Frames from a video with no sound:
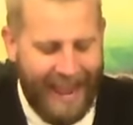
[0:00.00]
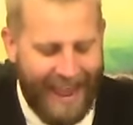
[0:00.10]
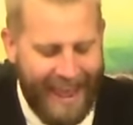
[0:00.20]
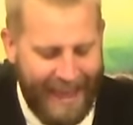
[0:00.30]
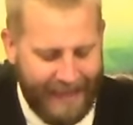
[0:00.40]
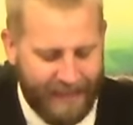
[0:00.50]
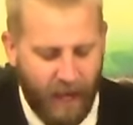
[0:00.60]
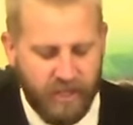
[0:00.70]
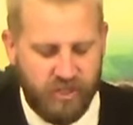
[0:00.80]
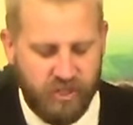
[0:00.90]

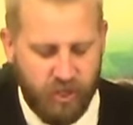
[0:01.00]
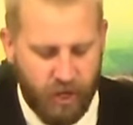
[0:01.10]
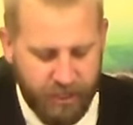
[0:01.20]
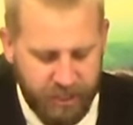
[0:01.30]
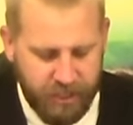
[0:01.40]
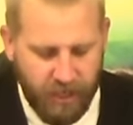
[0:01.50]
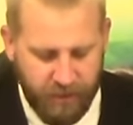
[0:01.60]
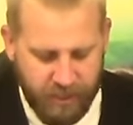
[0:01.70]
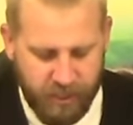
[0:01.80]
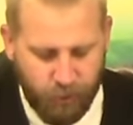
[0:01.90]
and searched
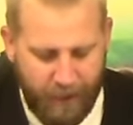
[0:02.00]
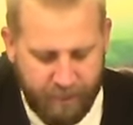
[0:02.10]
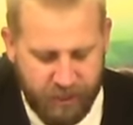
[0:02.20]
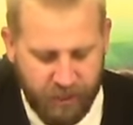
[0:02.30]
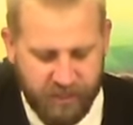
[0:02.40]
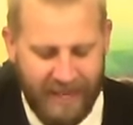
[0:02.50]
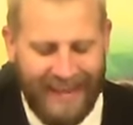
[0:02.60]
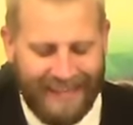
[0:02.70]
the scriptures